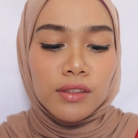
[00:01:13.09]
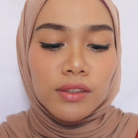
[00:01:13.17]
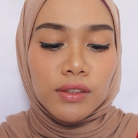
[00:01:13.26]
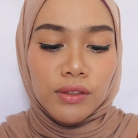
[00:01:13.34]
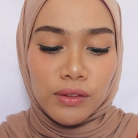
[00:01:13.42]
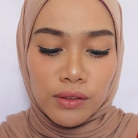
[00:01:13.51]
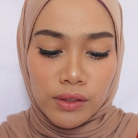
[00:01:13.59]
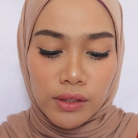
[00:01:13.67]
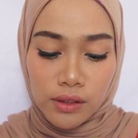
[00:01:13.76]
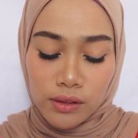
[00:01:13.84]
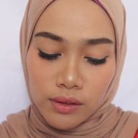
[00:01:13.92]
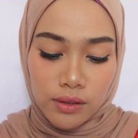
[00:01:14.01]
So
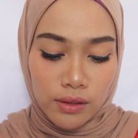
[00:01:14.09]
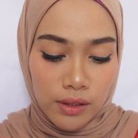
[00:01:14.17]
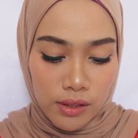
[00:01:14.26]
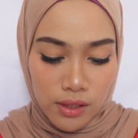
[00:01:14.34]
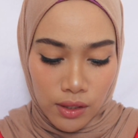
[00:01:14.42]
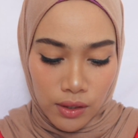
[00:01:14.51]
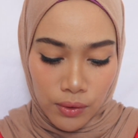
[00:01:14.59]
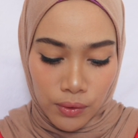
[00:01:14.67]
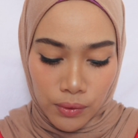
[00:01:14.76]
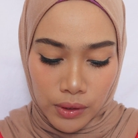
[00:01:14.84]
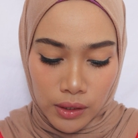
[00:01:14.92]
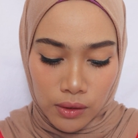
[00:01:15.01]
yeah, that's
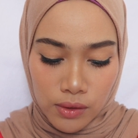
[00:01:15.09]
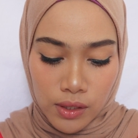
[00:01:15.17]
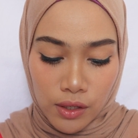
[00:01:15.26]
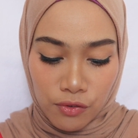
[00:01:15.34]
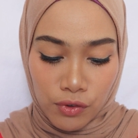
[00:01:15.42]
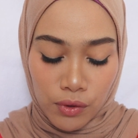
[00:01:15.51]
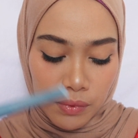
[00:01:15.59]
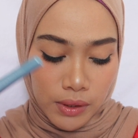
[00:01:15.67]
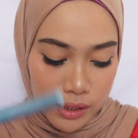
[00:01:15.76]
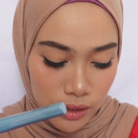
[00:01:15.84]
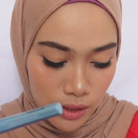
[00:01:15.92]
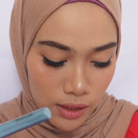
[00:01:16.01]
how it looks like from the
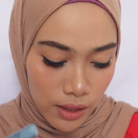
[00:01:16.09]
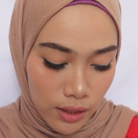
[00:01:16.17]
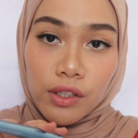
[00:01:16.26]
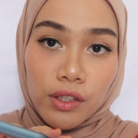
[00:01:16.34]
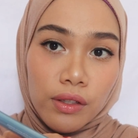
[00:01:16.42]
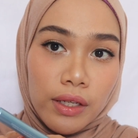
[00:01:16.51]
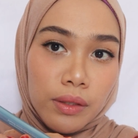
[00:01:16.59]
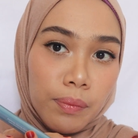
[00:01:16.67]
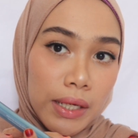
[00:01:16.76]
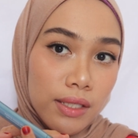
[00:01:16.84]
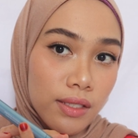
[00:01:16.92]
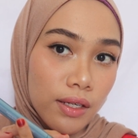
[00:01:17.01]
inside. Here at the
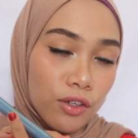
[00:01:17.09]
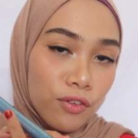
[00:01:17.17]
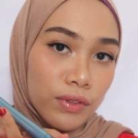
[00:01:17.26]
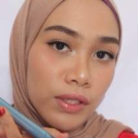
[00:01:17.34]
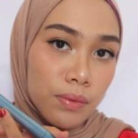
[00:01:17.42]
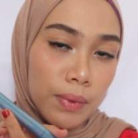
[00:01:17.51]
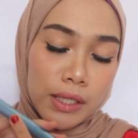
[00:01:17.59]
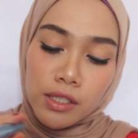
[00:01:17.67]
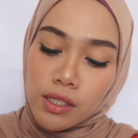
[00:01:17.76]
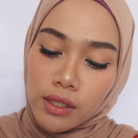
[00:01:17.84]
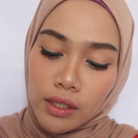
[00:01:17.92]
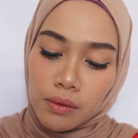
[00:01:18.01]
back side of this
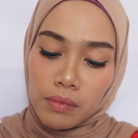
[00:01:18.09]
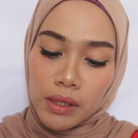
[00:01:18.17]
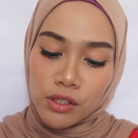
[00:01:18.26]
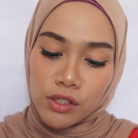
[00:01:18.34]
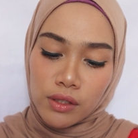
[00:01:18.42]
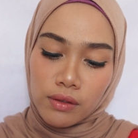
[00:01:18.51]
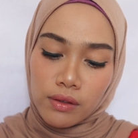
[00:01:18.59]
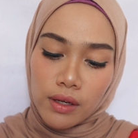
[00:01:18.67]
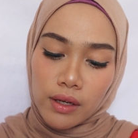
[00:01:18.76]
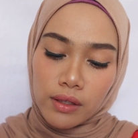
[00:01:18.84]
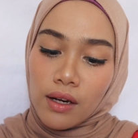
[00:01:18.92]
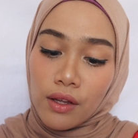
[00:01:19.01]
packaging, it mentioned
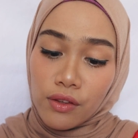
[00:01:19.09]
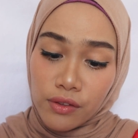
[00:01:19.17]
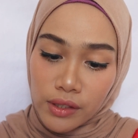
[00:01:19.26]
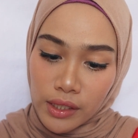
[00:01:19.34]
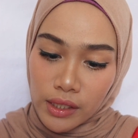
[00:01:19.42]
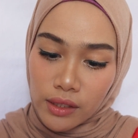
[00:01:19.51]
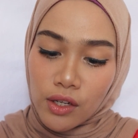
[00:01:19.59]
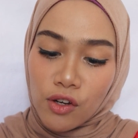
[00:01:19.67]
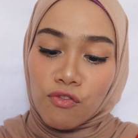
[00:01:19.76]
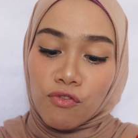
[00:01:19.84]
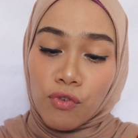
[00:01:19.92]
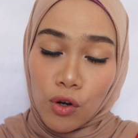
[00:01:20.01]
that lengthening,
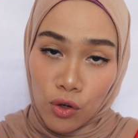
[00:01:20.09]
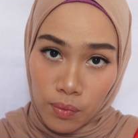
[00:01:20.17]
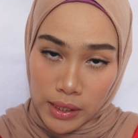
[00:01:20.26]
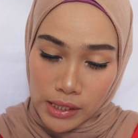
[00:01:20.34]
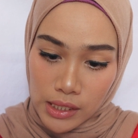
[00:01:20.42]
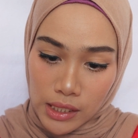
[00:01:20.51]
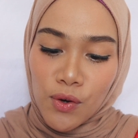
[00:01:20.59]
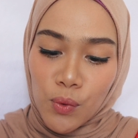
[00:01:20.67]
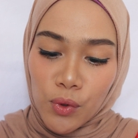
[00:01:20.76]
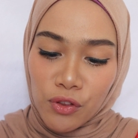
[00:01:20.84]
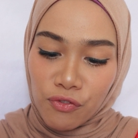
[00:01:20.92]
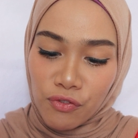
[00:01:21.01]
volumizing
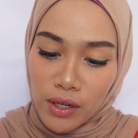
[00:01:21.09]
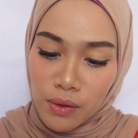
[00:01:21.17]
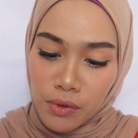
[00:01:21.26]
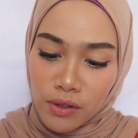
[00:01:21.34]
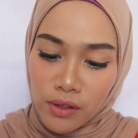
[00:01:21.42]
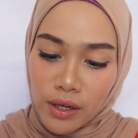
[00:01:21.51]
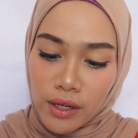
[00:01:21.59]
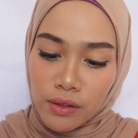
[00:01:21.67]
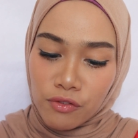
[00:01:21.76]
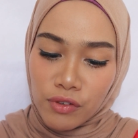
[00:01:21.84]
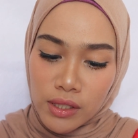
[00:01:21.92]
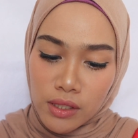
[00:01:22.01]
with fiber
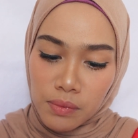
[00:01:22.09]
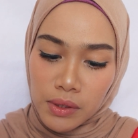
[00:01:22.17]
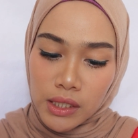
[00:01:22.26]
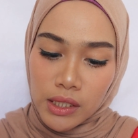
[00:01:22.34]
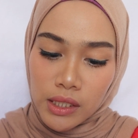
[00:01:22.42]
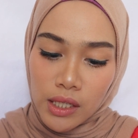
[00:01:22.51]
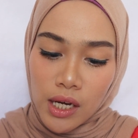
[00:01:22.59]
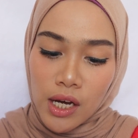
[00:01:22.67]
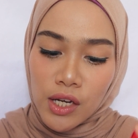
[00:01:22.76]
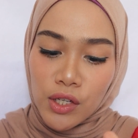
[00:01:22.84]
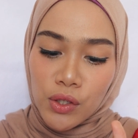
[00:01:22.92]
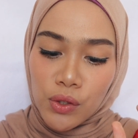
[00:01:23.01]
and vitamin E
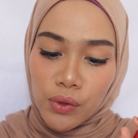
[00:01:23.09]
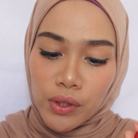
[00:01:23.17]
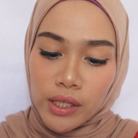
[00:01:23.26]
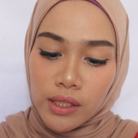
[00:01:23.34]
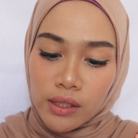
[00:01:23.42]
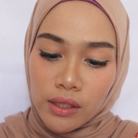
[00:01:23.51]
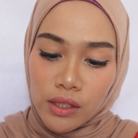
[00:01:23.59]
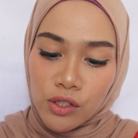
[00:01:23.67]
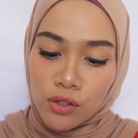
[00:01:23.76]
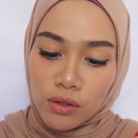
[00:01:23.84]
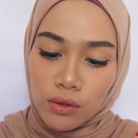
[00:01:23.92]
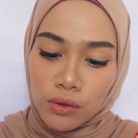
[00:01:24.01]
create
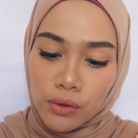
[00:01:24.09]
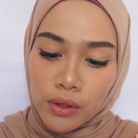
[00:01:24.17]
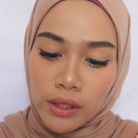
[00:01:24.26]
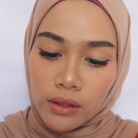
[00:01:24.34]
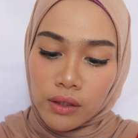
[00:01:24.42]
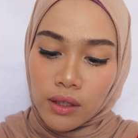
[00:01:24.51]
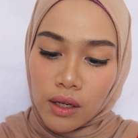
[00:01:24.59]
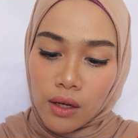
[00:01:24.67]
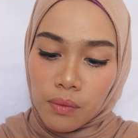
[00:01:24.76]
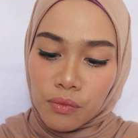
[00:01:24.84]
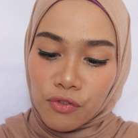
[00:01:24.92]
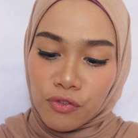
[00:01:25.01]
natural look and
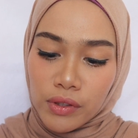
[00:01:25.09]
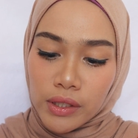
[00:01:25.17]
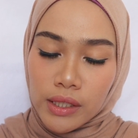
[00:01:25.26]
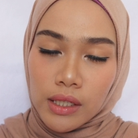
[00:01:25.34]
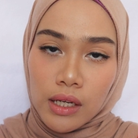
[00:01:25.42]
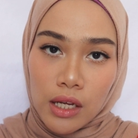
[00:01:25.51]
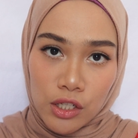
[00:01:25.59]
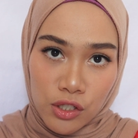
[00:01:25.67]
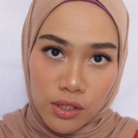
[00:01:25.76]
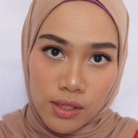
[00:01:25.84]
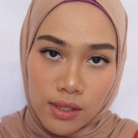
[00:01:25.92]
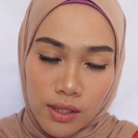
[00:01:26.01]
clump free
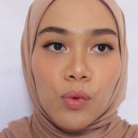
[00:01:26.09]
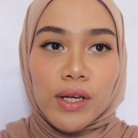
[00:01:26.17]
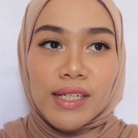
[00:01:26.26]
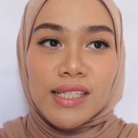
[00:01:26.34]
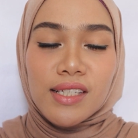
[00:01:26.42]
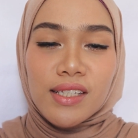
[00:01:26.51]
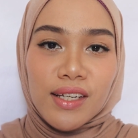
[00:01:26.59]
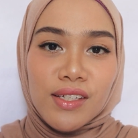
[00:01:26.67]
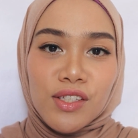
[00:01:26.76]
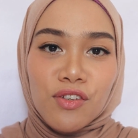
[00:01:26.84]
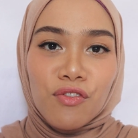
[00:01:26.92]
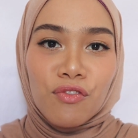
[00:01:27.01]
lashes. When it
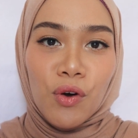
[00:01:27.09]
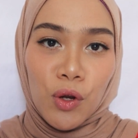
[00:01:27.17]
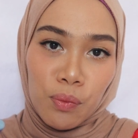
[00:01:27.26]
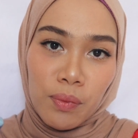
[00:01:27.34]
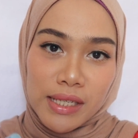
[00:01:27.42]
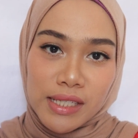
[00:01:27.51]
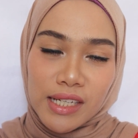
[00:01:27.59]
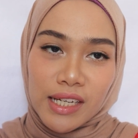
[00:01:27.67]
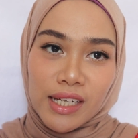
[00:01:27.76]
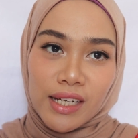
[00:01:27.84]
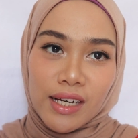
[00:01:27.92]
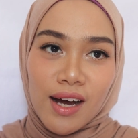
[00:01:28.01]
says
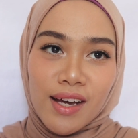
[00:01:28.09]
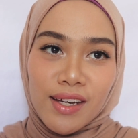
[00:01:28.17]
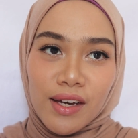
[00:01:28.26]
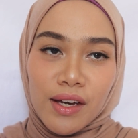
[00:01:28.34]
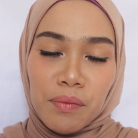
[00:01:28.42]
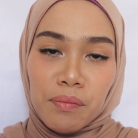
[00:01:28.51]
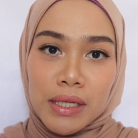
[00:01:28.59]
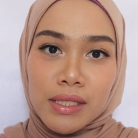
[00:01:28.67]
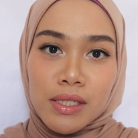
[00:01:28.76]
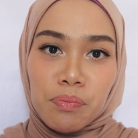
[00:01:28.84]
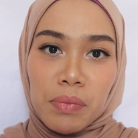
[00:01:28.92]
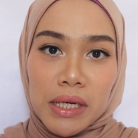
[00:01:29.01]
volumizing, I am
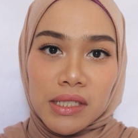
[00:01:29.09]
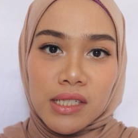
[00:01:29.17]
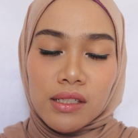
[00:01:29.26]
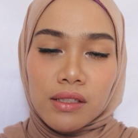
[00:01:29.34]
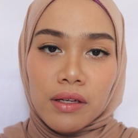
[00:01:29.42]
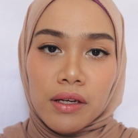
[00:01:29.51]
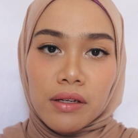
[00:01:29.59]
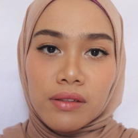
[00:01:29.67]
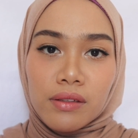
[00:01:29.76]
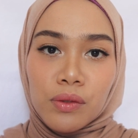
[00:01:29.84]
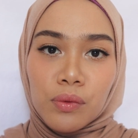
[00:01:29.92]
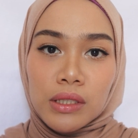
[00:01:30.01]
expecting that
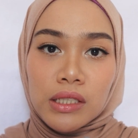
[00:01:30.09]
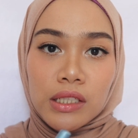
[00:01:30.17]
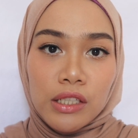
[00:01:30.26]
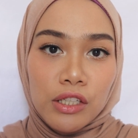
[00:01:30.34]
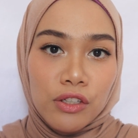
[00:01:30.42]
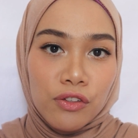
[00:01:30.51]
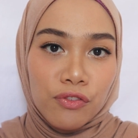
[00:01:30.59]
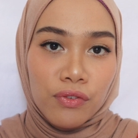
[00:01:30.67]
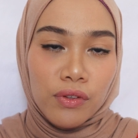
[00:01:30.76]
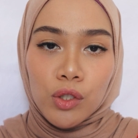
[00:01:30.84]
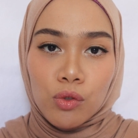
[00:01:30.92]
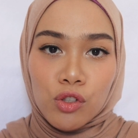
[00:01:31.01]
it will give
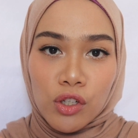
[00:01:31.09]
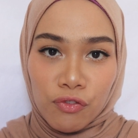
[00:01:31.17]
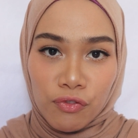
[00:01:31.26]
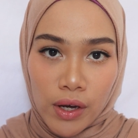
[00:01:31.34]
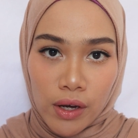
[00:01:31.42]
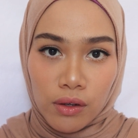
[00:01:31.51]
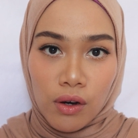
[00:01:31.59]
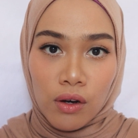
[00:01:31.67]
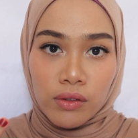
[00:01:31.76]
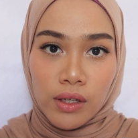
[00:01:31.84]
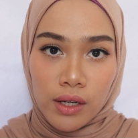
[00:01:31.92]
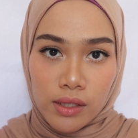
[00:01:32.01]
huge effect
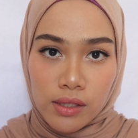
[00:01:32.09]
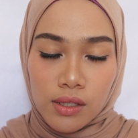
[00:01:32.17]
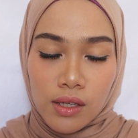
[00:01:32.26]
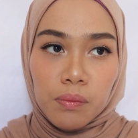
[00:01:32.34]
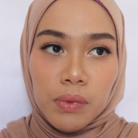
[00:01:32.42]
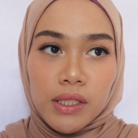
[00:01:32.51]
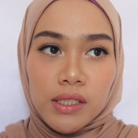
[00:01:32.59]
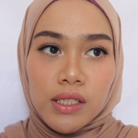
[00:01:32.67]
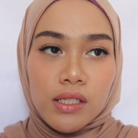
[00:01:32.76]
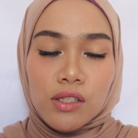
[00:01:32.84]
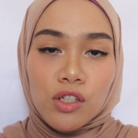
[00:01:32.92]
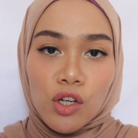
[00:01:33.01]
on the eyes, but it
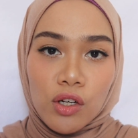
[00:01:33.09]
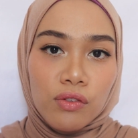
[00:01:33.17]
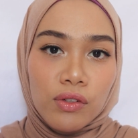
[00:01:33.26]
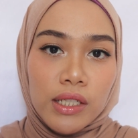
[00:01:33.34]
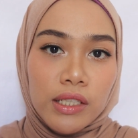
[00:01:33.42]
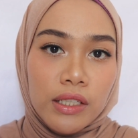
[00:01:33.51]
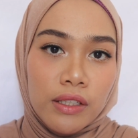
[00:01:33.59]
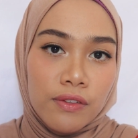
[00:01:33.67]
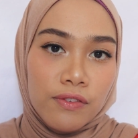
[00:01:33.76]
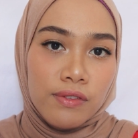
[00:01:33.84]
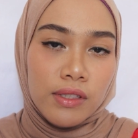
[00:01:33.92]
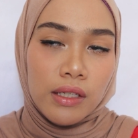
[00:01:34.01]
does not really
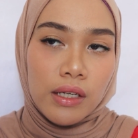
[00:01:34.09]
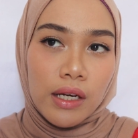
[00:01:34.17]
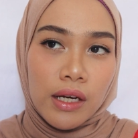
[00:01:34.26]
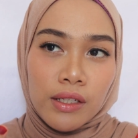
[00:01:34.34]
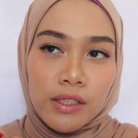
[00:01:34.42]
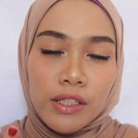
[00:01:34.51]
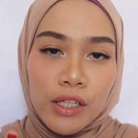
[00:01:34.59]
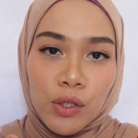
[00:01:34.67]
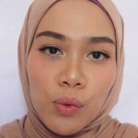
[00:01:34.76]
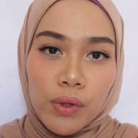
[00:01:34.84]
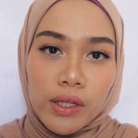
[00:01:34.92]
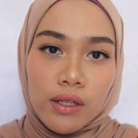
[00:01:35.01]
give an
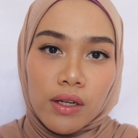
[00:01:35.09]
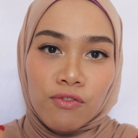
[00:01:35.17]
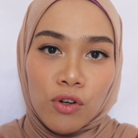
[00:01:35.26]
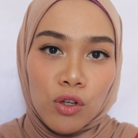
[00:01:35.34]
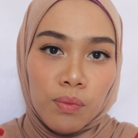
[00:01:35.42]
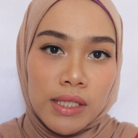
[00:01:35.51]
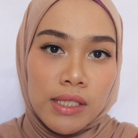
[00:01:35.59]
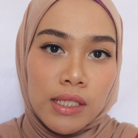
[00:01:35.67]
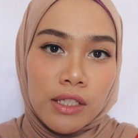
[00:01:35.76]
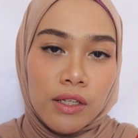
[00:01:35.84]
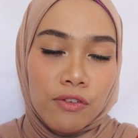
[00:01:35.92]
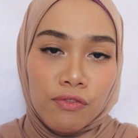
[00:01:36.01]
adequate
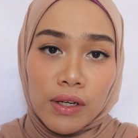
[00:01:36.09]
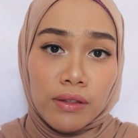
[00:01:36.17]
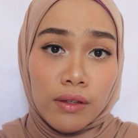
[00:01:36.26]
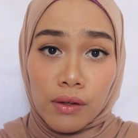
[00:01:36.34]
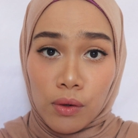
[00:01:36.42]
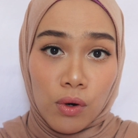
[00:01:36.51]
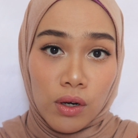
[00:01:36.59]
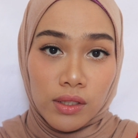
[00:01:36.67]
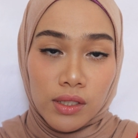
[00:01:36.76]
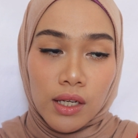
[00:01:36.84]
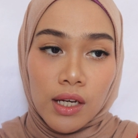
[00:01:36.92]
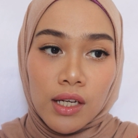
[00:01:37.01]
volumizing effect that I
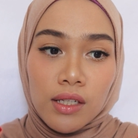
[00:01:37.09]
want.